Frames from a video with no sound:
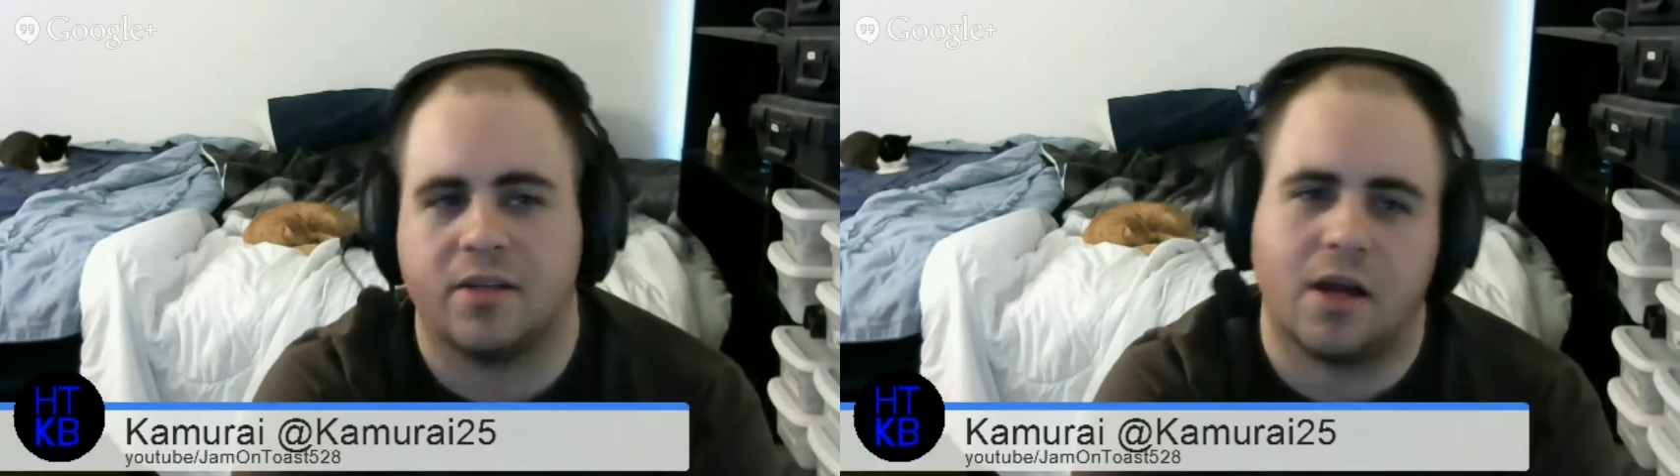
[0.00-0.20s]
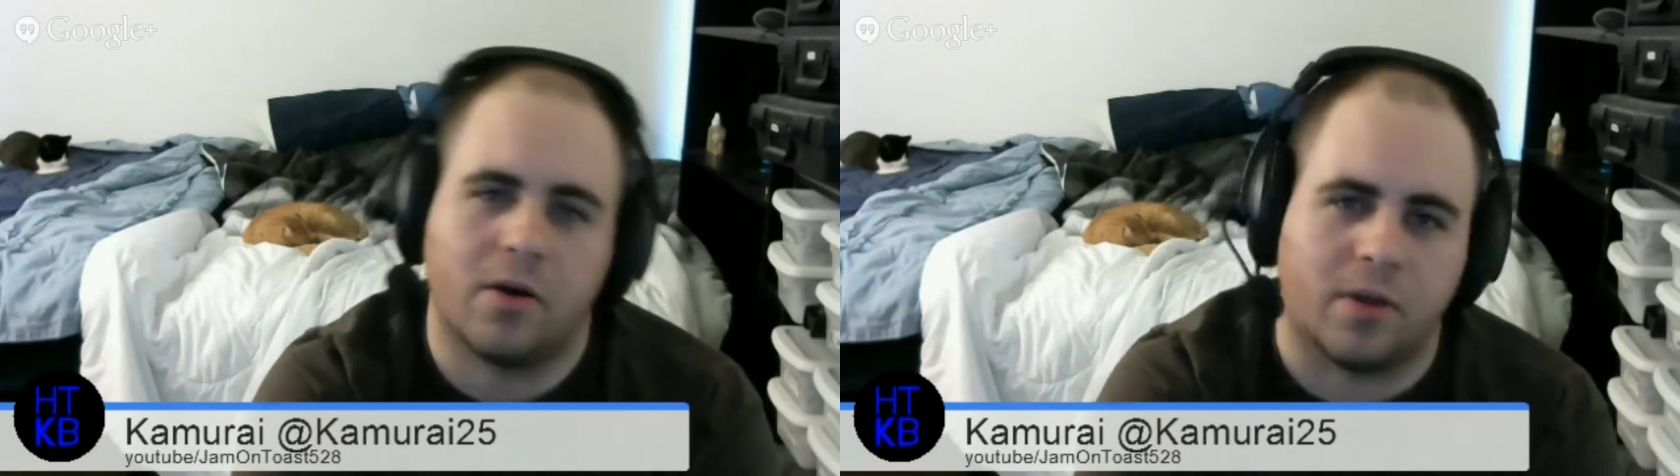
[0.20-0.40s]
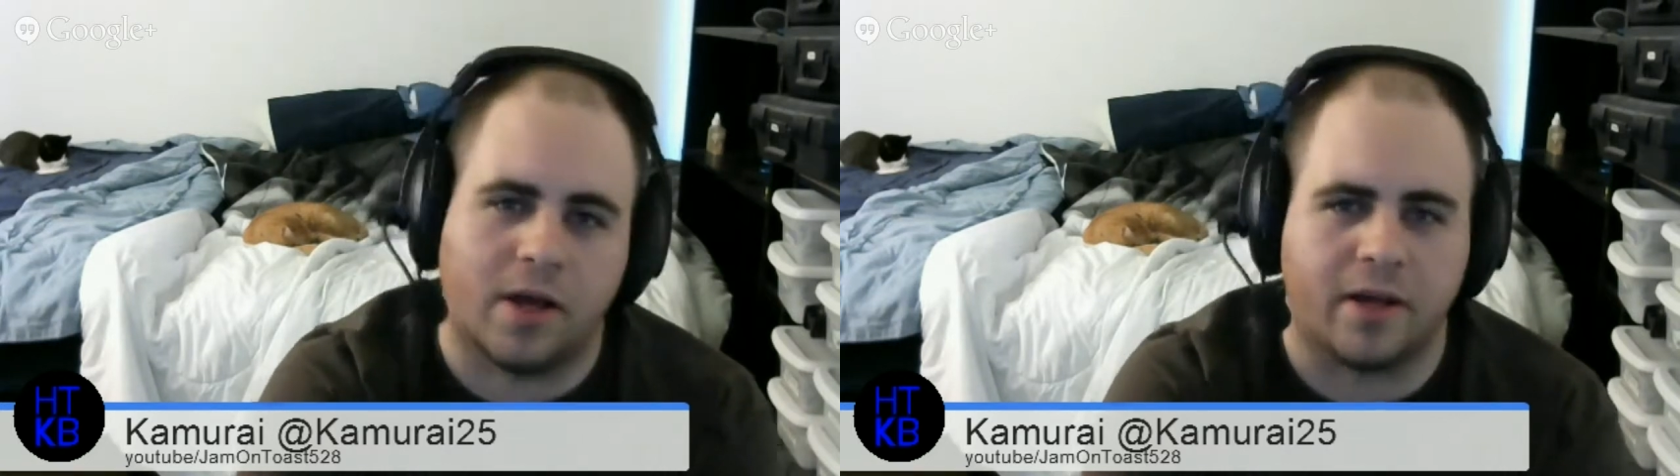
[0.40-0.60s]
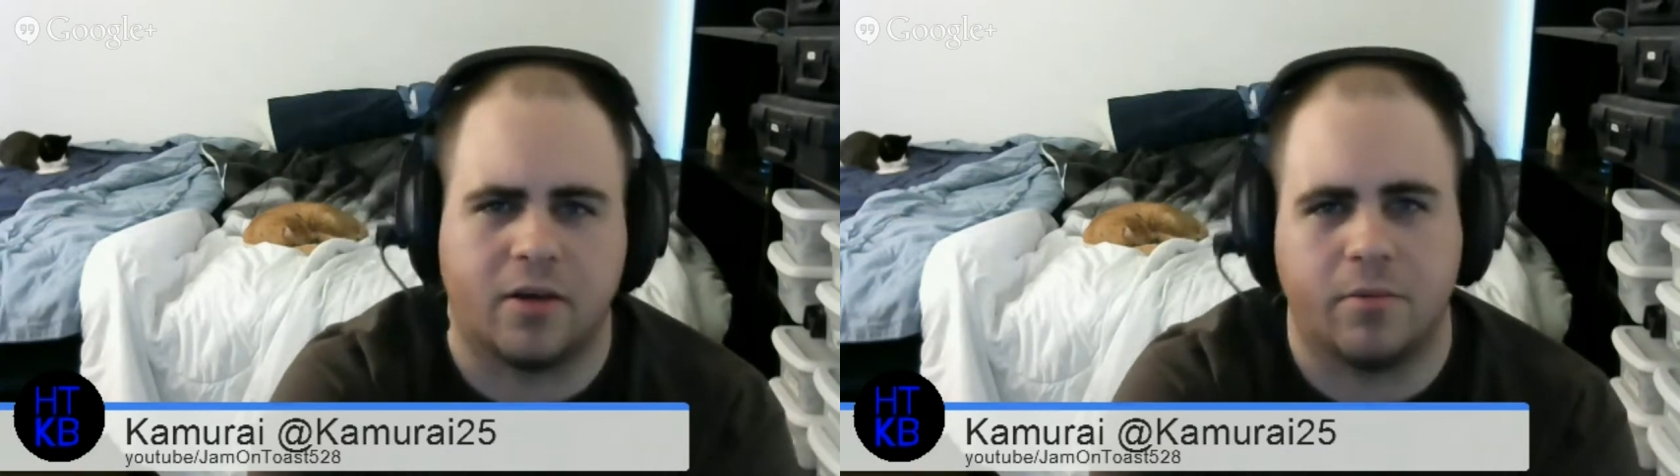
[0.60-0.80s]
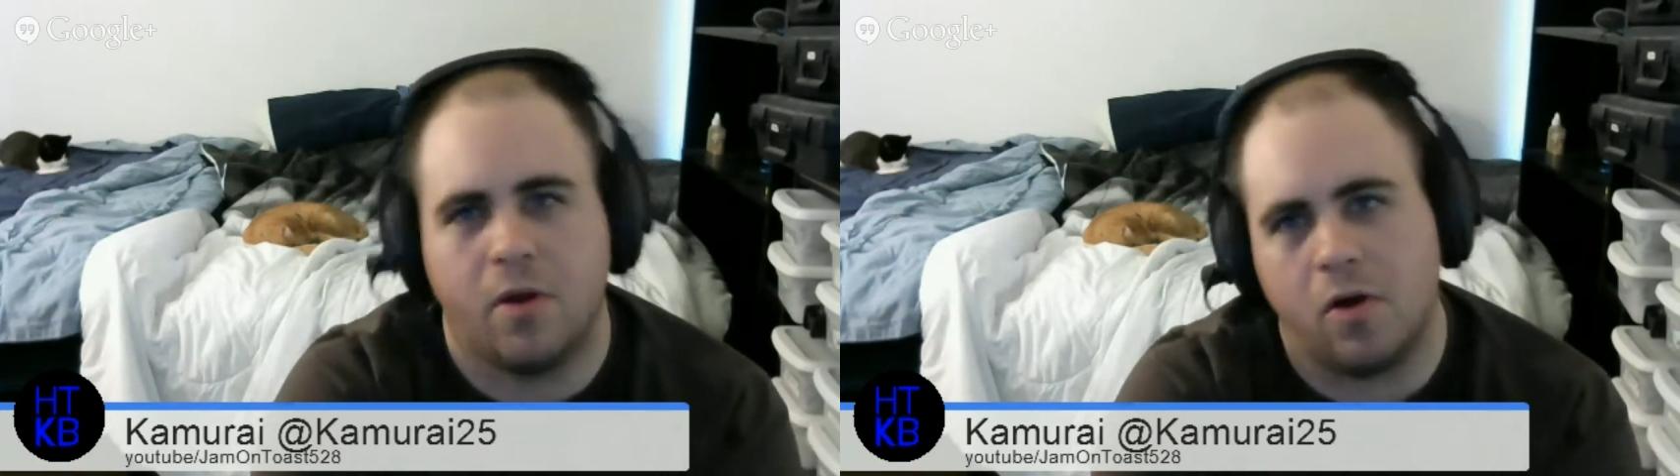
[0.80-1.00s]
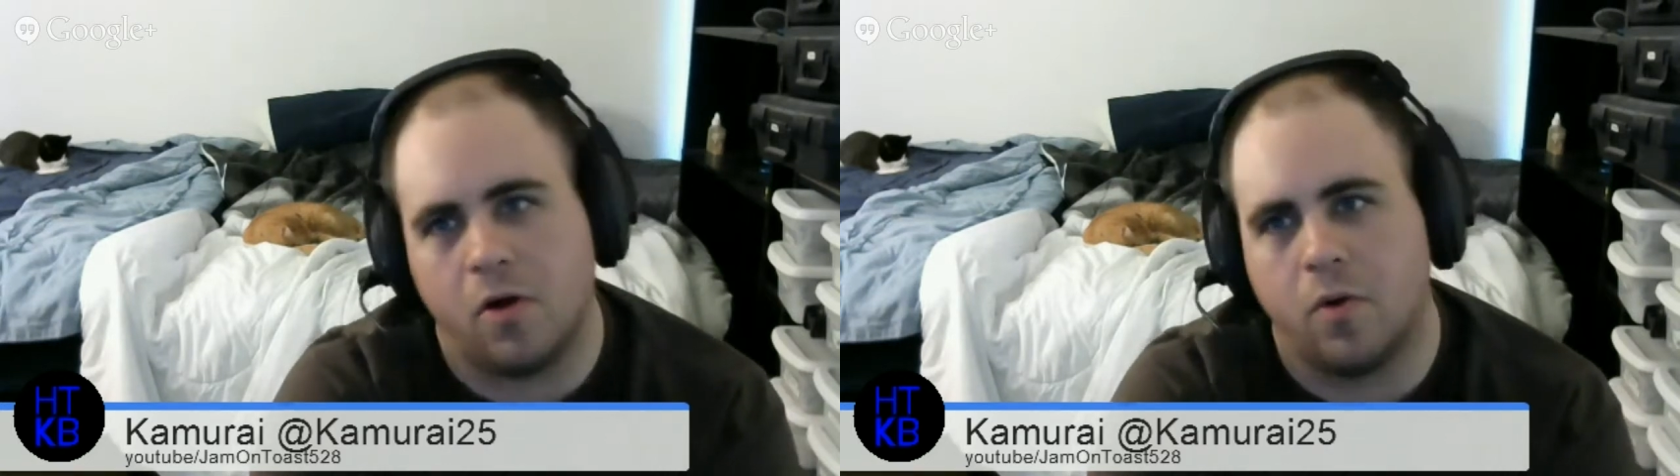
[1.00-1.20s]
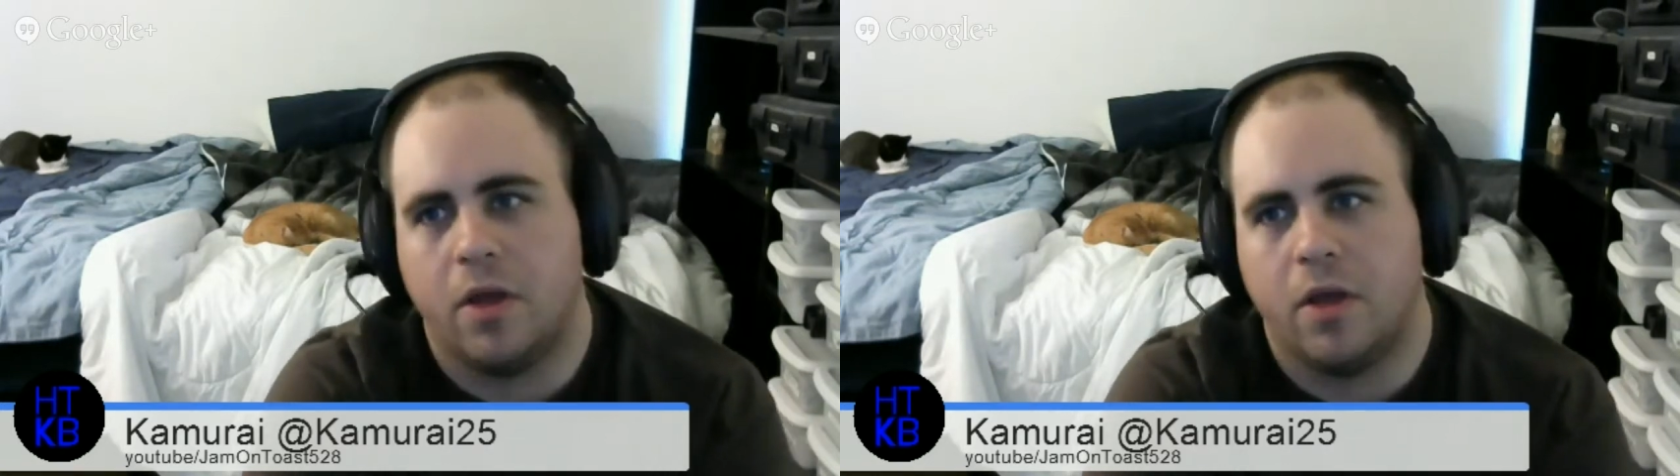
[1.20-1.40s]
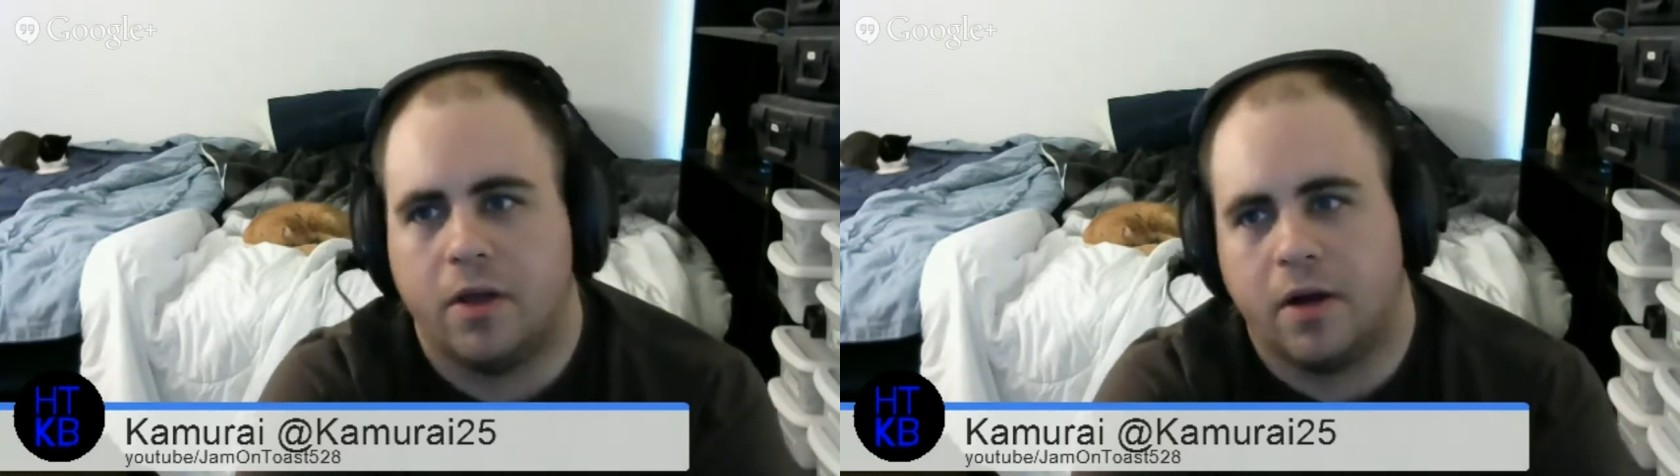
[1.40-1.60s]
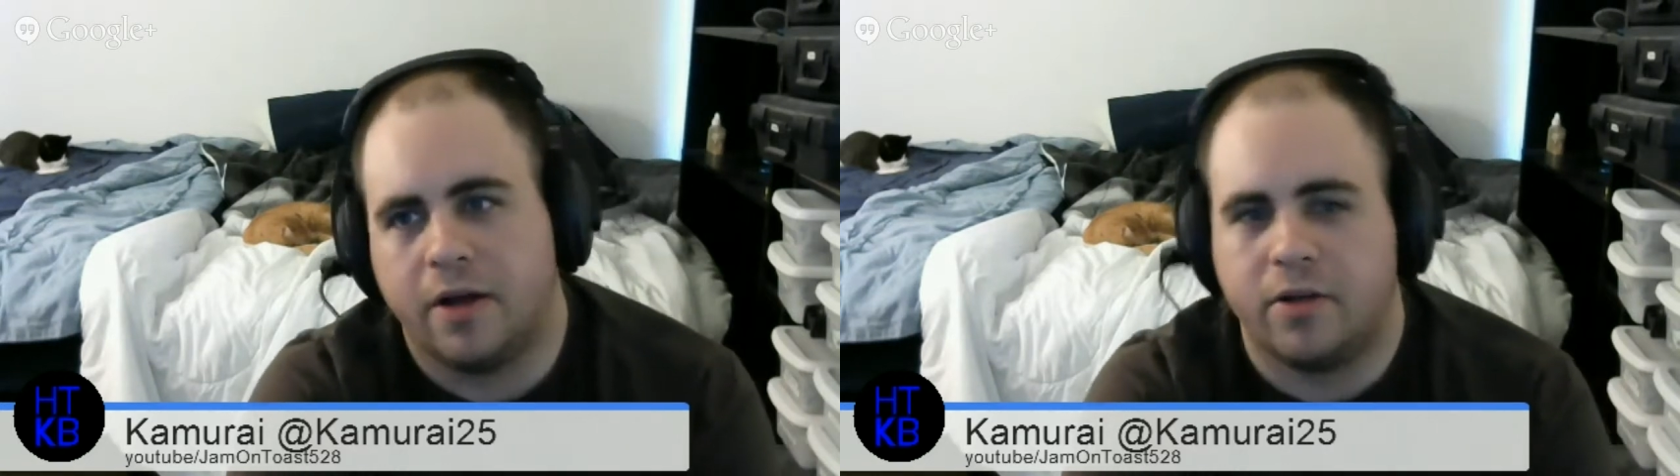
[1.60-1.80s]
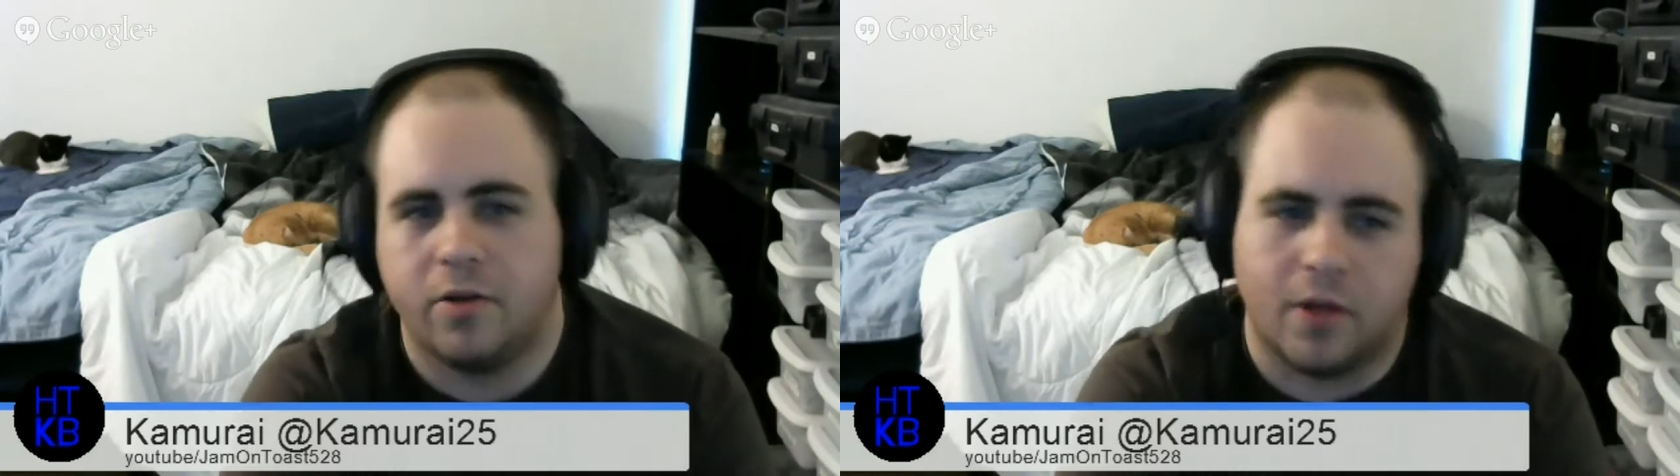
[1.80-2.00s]
I don't like him, no, I
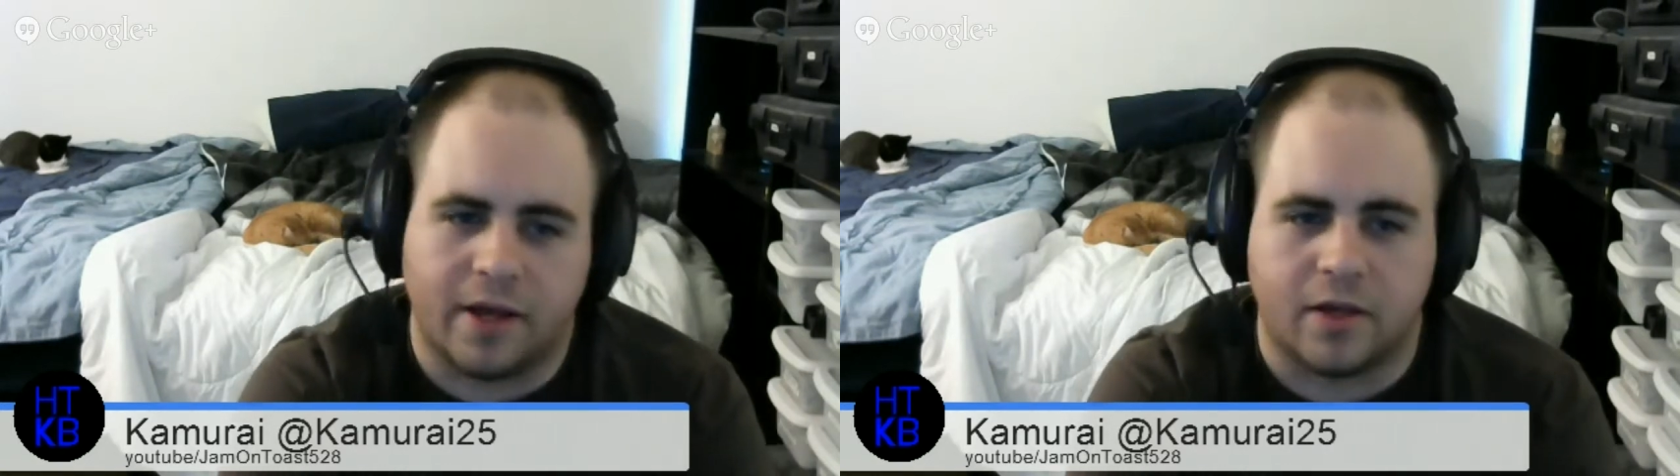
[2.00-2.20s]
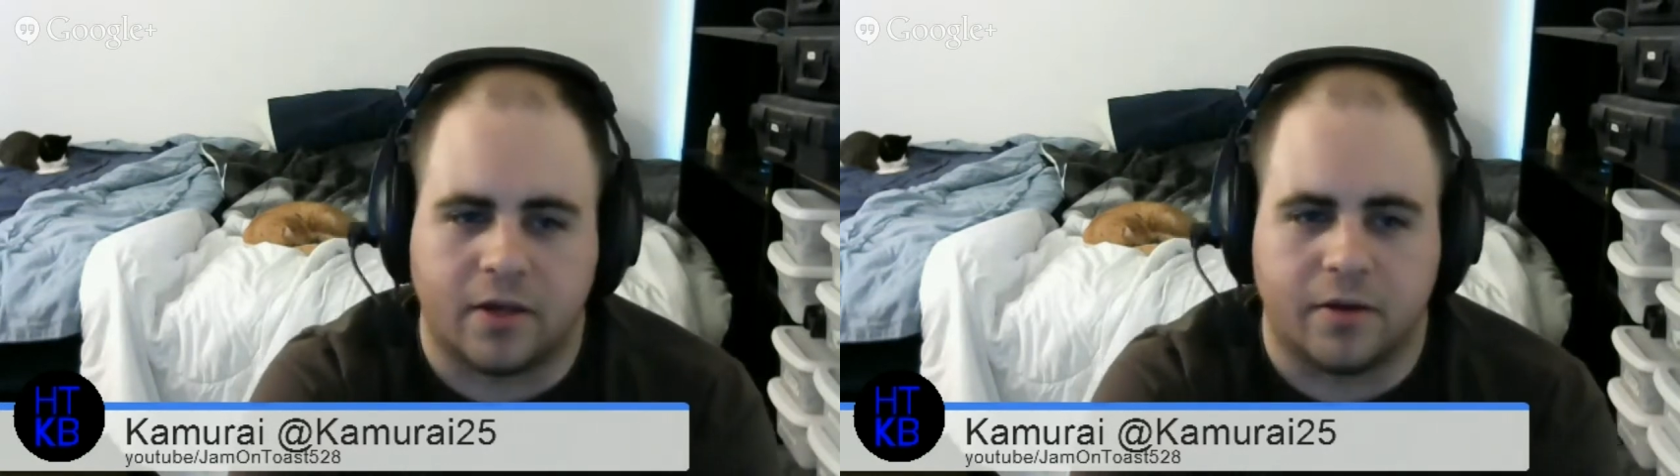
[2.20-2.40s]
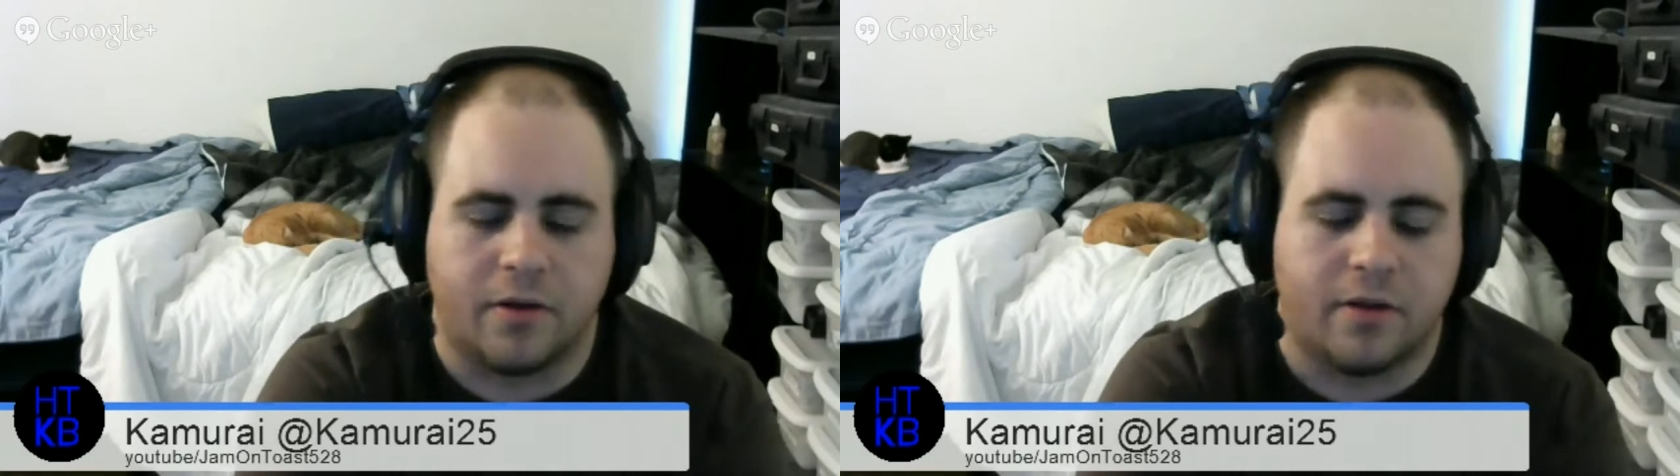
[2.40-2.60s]
do like him,